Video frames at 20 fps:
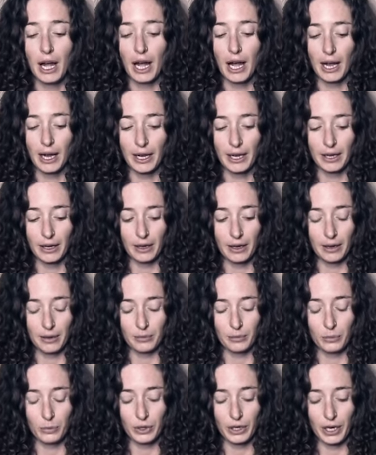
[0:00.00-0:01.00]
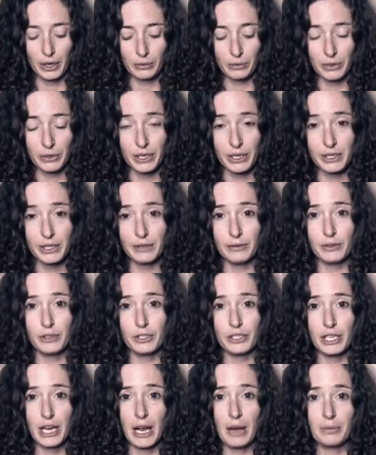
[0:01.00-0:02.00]
I, um, when I read different
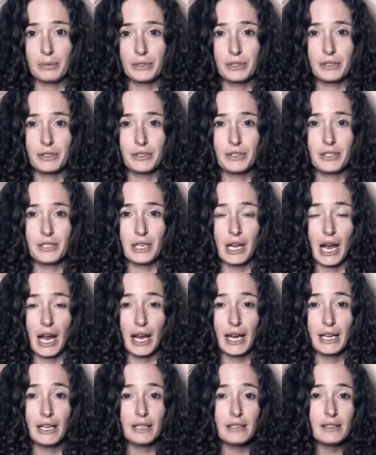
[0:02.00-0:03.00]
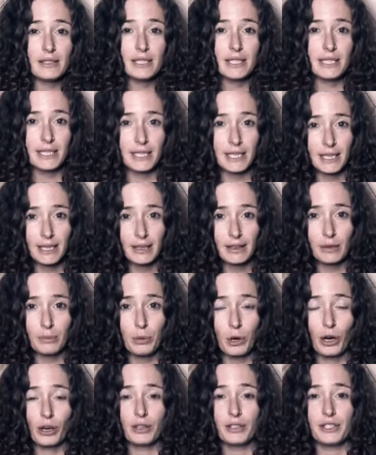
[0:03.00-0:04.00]
chapters, I can see the
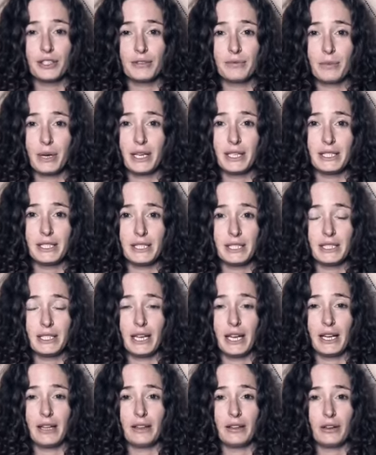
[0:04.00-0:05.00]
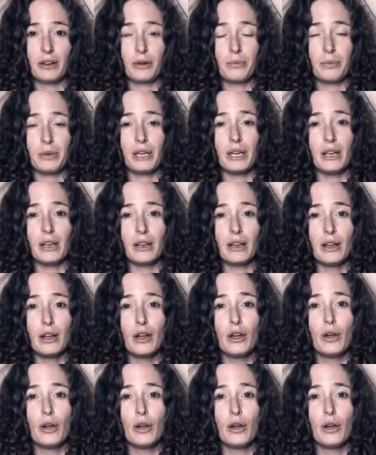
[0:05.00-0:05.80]
parts of my DNA that are being